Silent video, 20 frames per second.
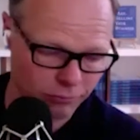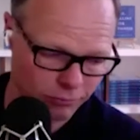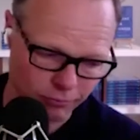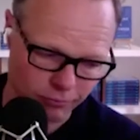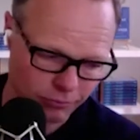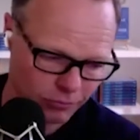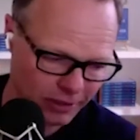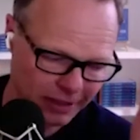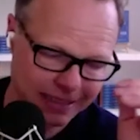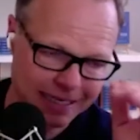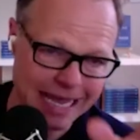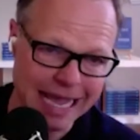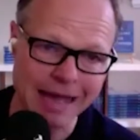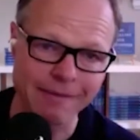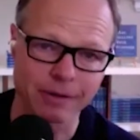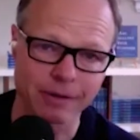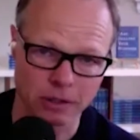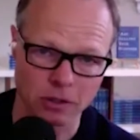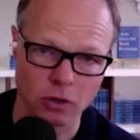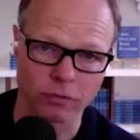wreaked
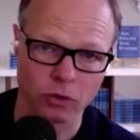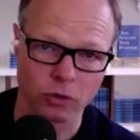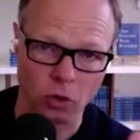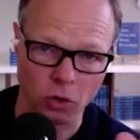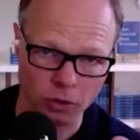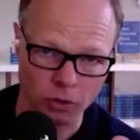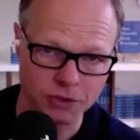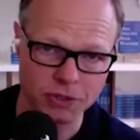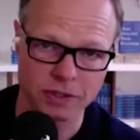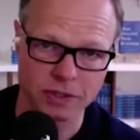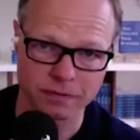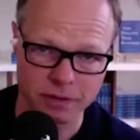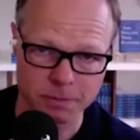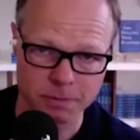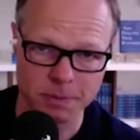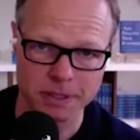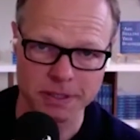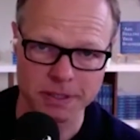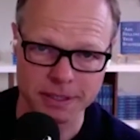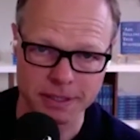havoc over all service
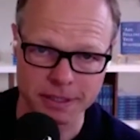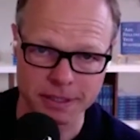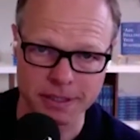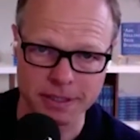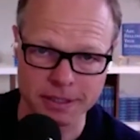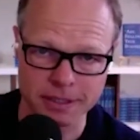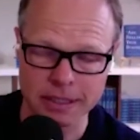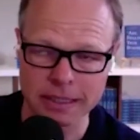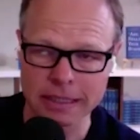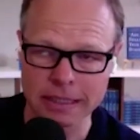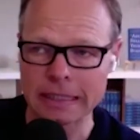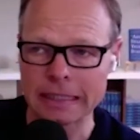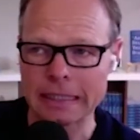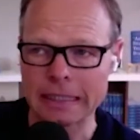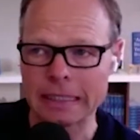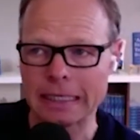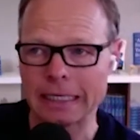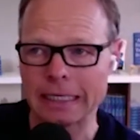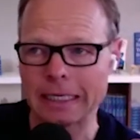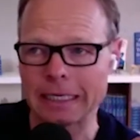businesses,
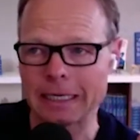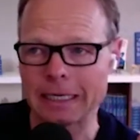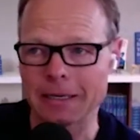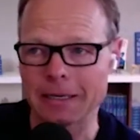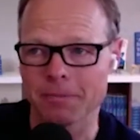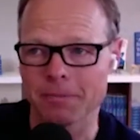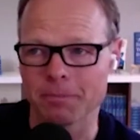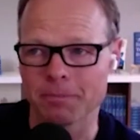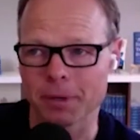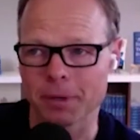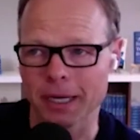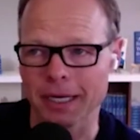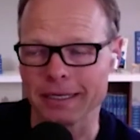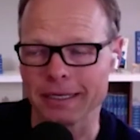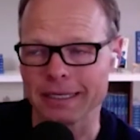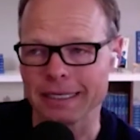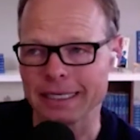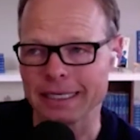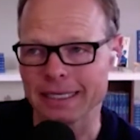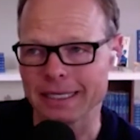
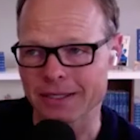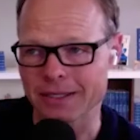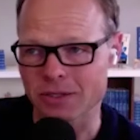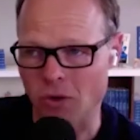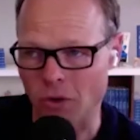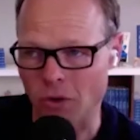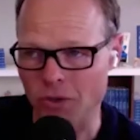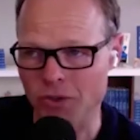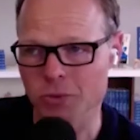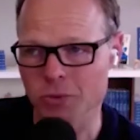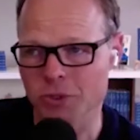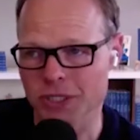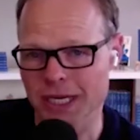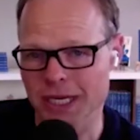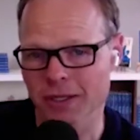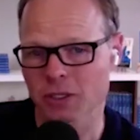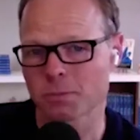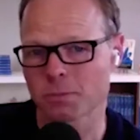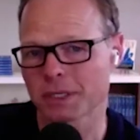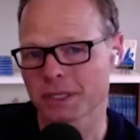but it is also a
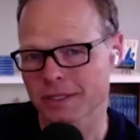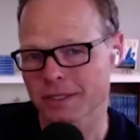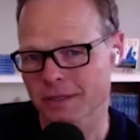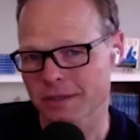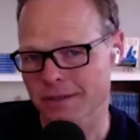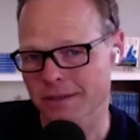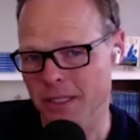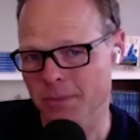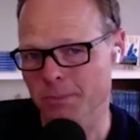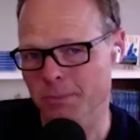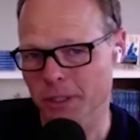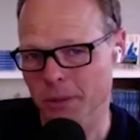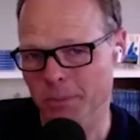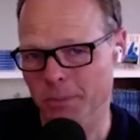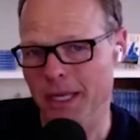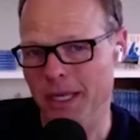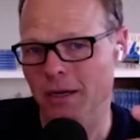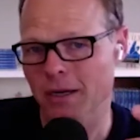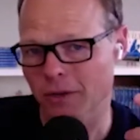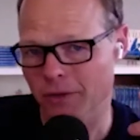challenge because they're deeply
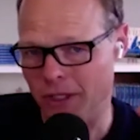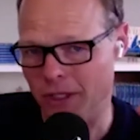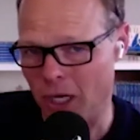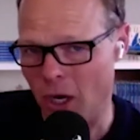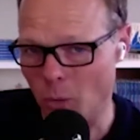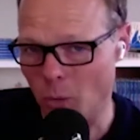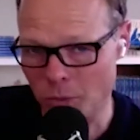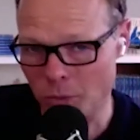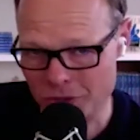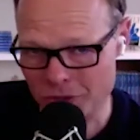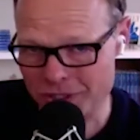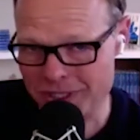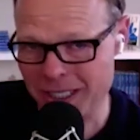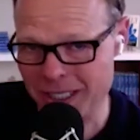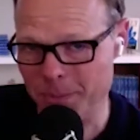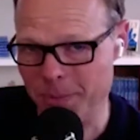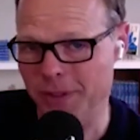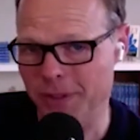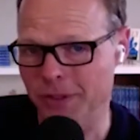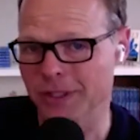dependent on the owners
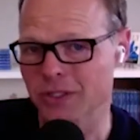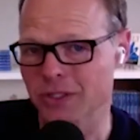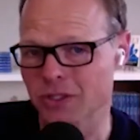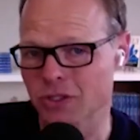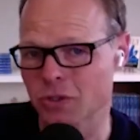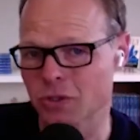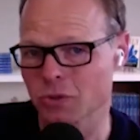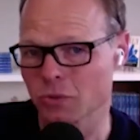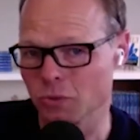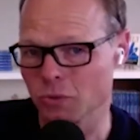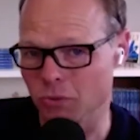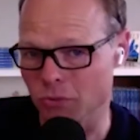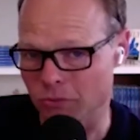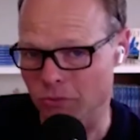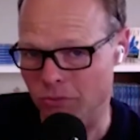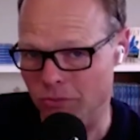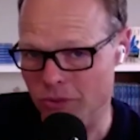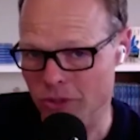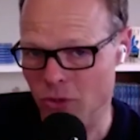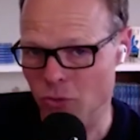typically to
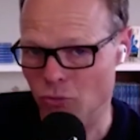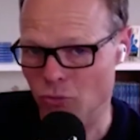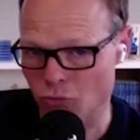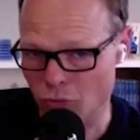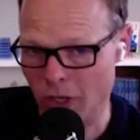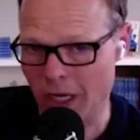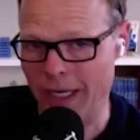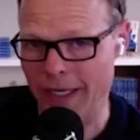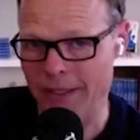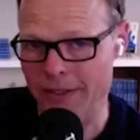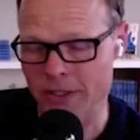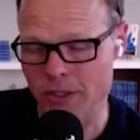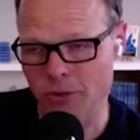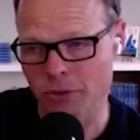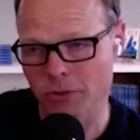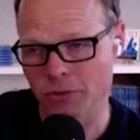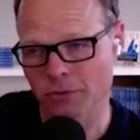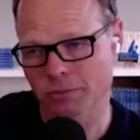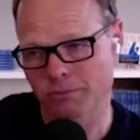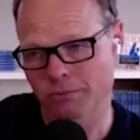run. So
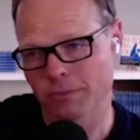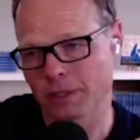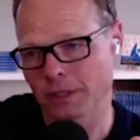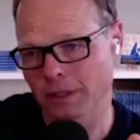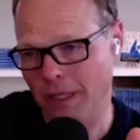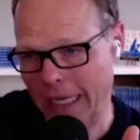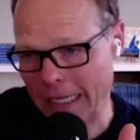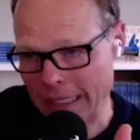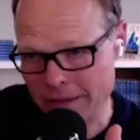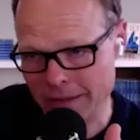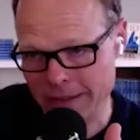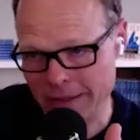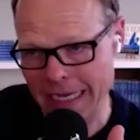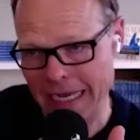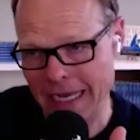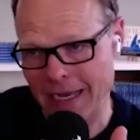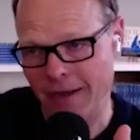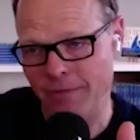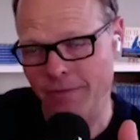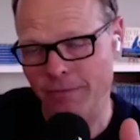you likely
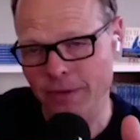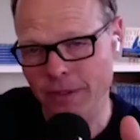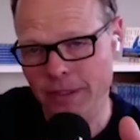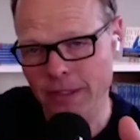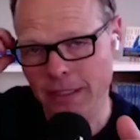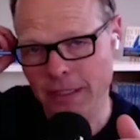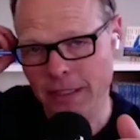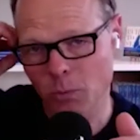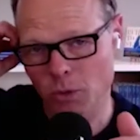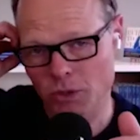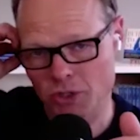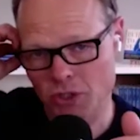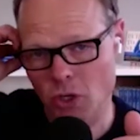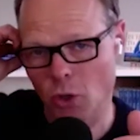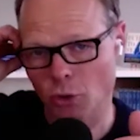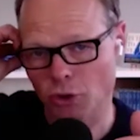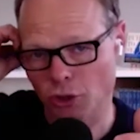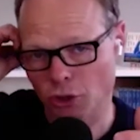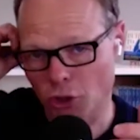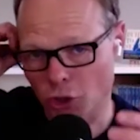have what's
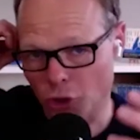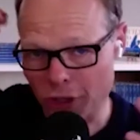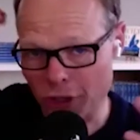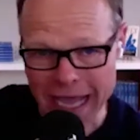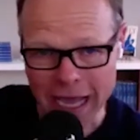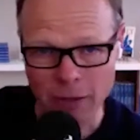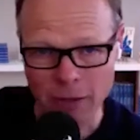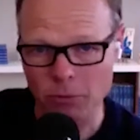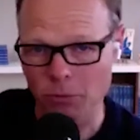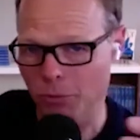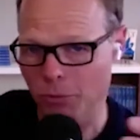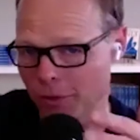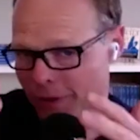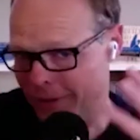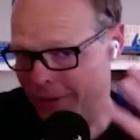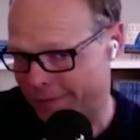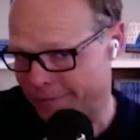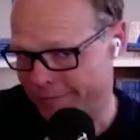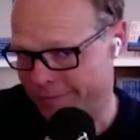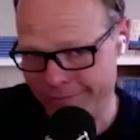called an earnout,
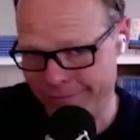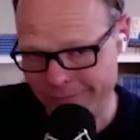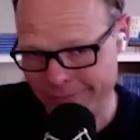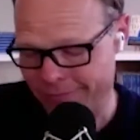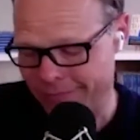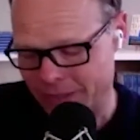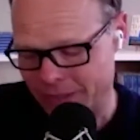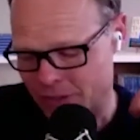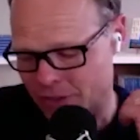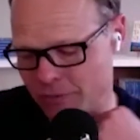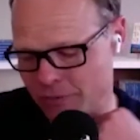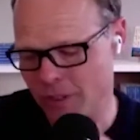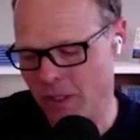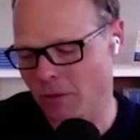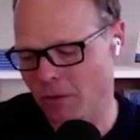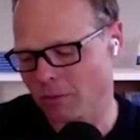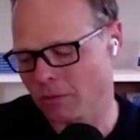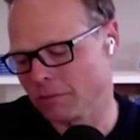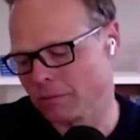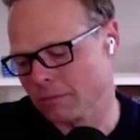where, as you
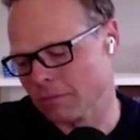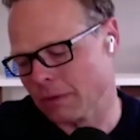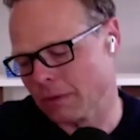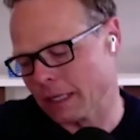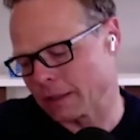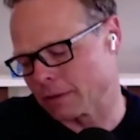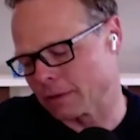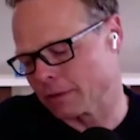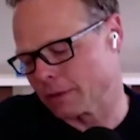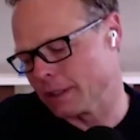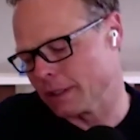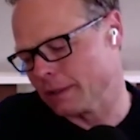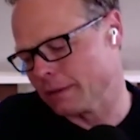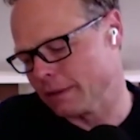know, Michael, the